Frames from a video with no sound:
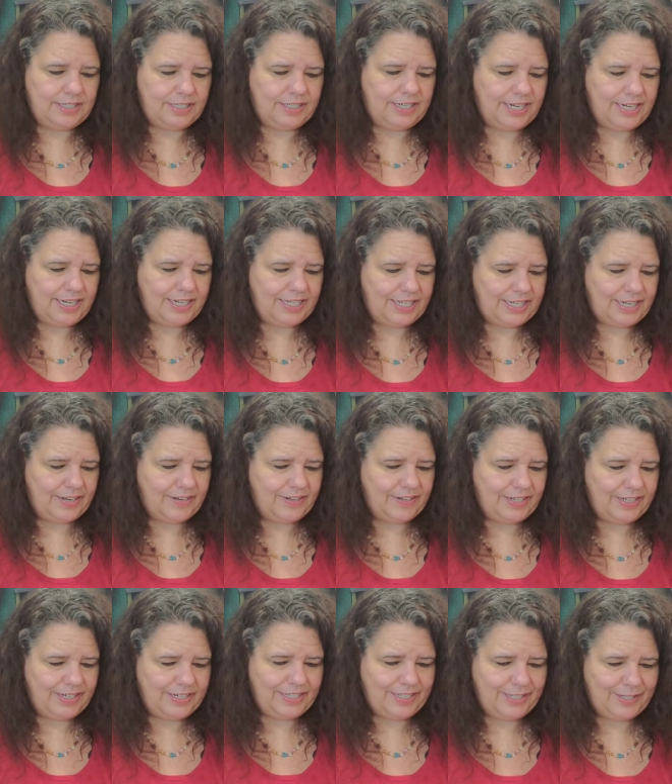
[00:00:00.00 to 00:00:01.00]
Shake it down
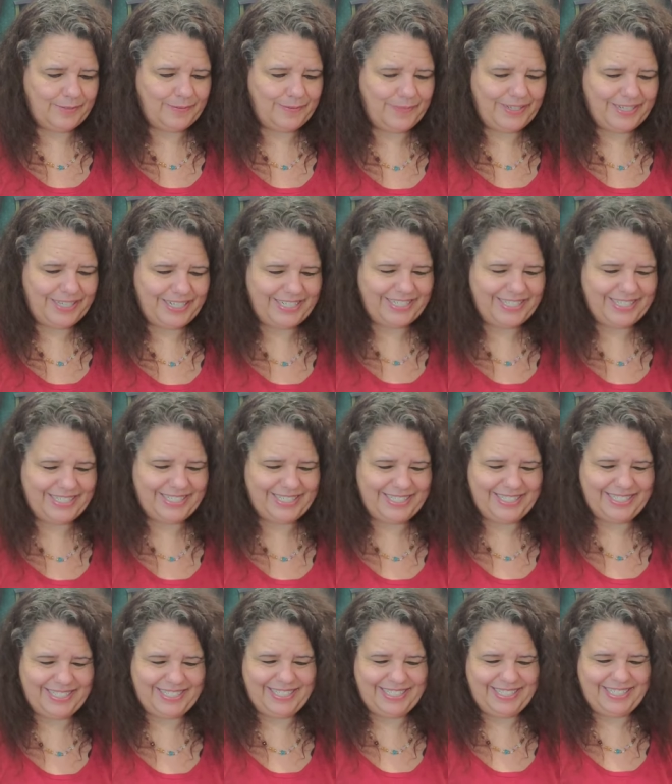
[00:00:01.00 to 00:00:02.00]
here a little bit.
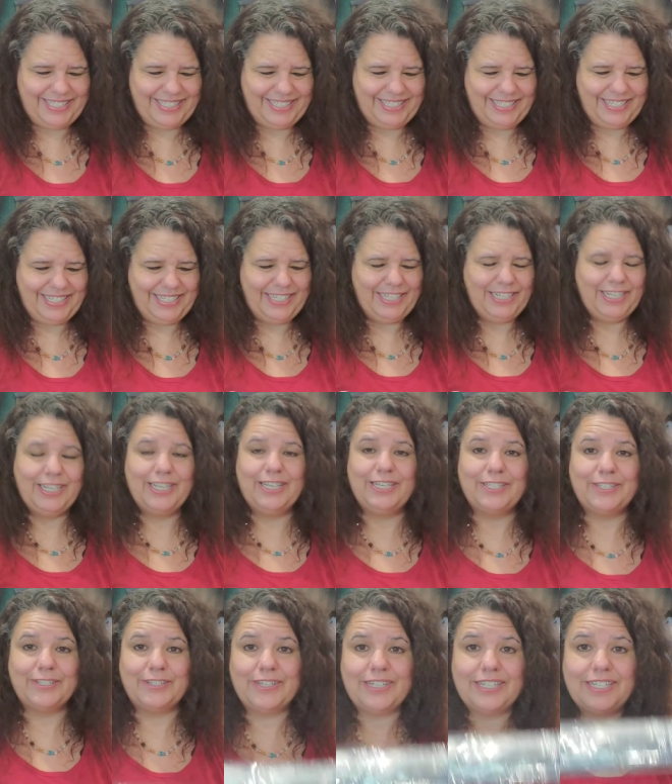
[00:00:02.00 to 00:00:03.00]

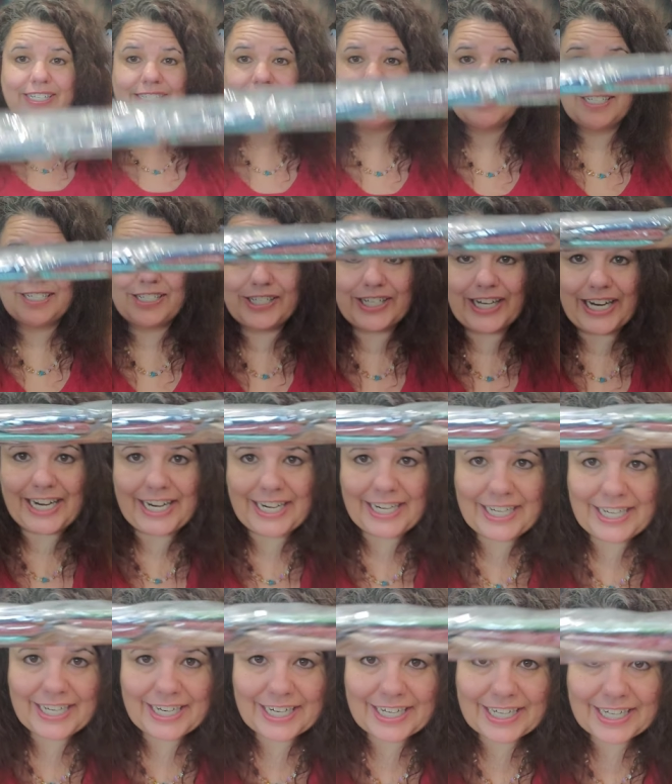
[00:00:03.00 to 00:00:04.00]
So it is a
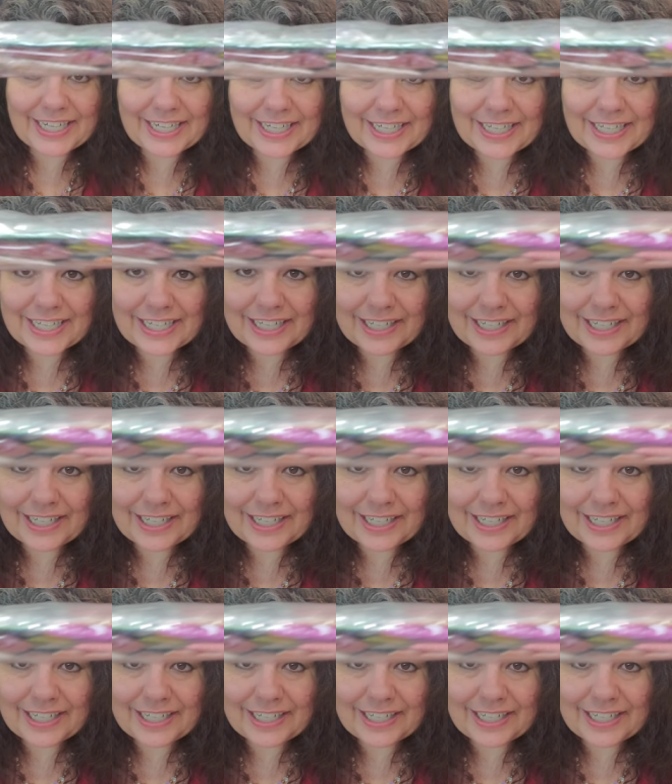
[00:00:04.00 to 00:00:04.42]
chain here.